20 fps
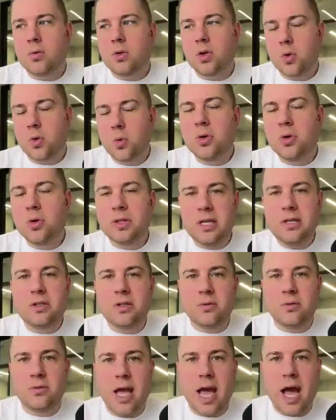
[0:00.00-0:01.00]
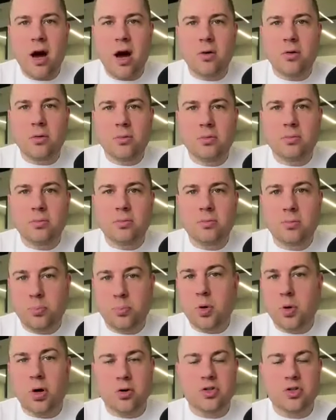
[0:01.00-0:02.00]
you will need to now
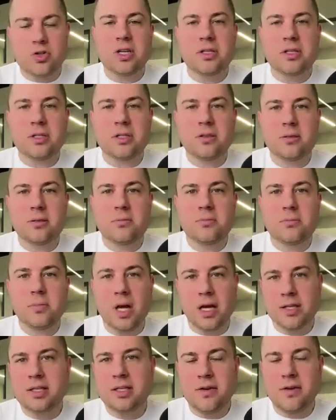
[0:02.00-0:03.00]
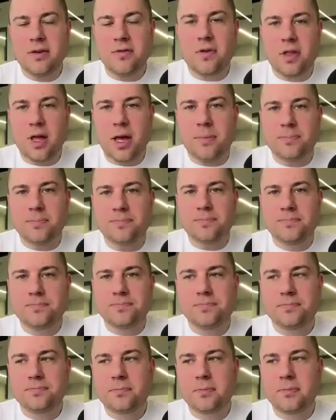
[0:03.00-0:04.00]
purchase a seat for them.
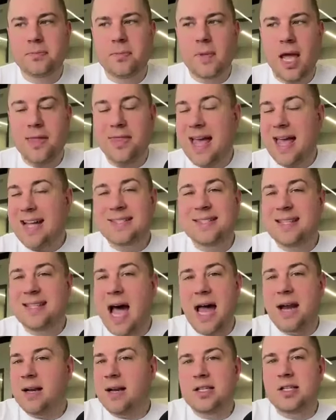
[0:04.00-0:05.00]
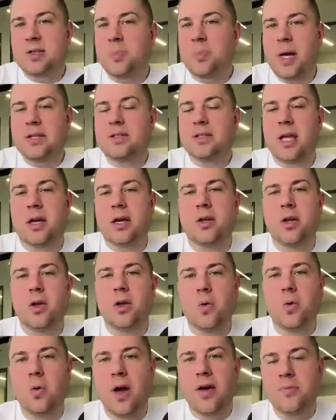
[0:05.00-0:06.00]
And that's not an expense that
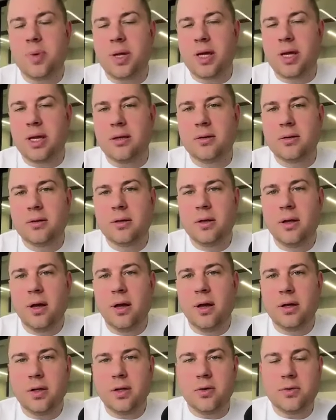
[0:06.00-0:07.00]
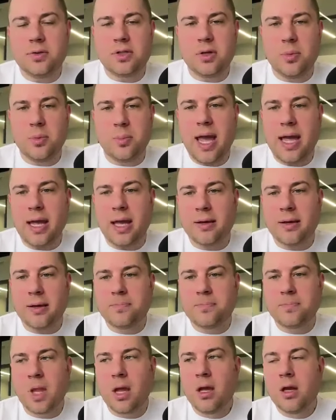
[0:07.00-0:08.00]
you have been used to paying.
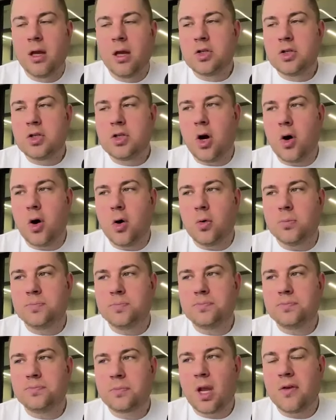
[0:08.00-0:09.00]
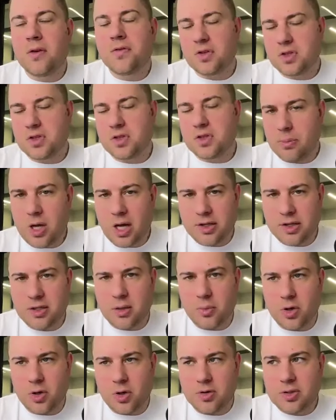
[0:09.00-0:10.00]
So for some
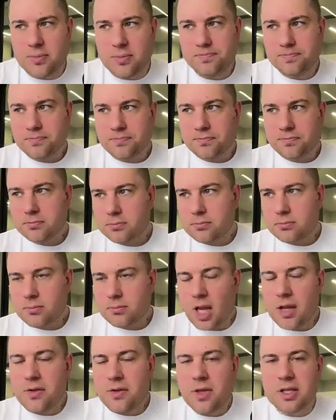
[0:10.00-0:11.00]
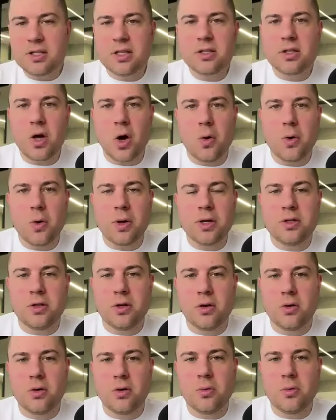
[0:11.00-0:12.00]
customers, this is going
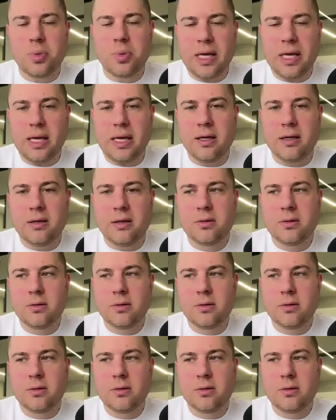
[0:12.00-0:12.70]
to be